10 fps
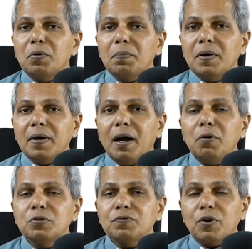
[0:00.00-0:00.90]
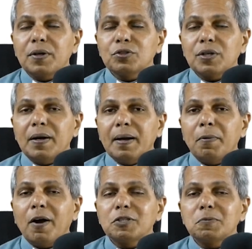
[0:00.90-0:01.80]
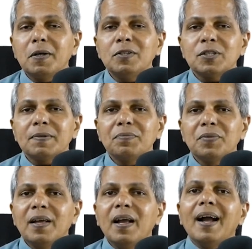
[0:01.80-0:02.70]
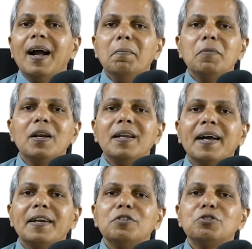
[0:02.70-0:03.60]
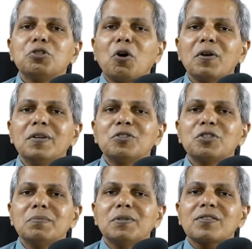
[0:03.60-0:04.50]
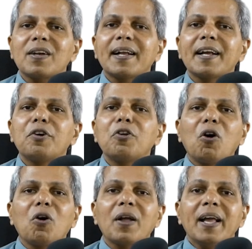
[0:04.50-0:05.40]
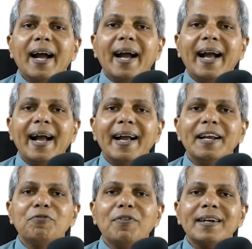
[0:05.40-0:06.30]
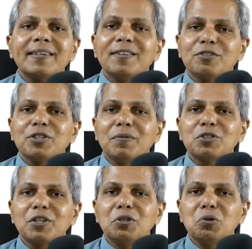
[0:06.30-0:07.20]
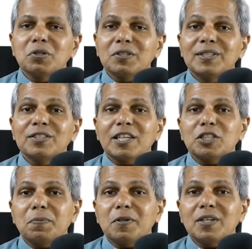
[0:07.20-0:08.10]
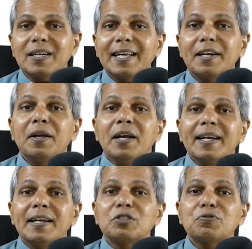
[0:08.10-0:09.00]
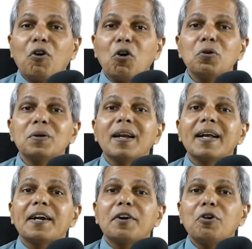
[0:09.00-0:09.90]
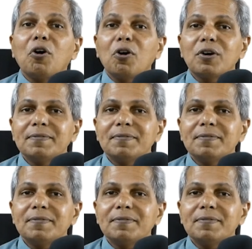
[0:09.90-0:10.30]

house, for his apartment, Emilian joins him just like a dog. In fact, Dostoevsky uses this expression. He is following like a dog